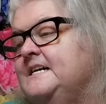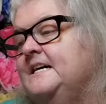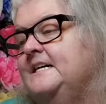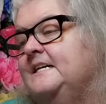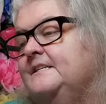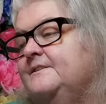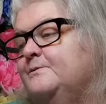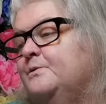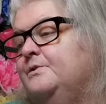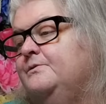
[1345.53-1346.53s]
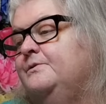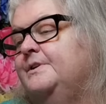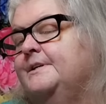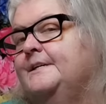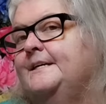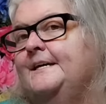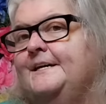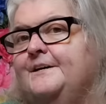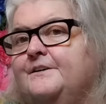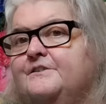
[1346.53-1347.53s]
and wound
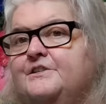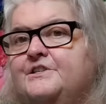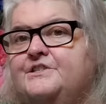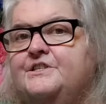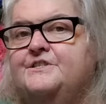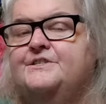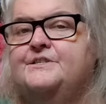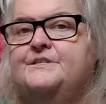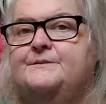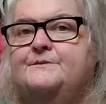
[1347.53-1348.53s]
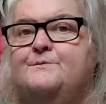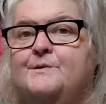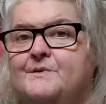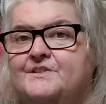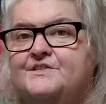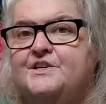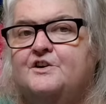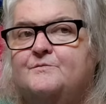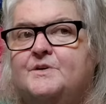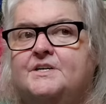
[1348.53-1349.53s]
care such as uh,
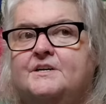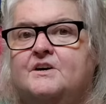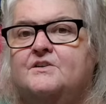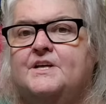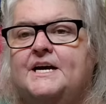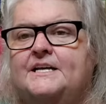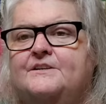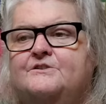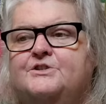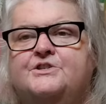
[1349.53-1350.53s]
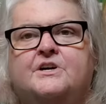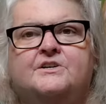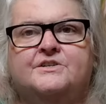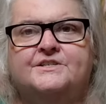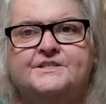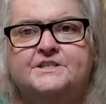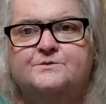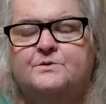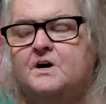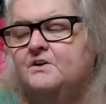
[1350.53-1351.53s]
aromastoma and all that. They're just not going to
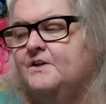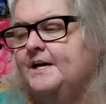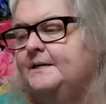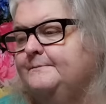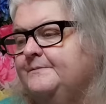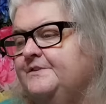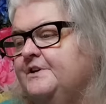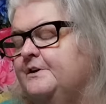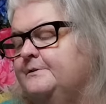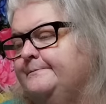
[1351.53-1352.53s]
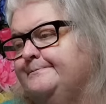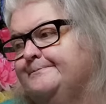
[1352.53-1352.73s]
assist with all that. So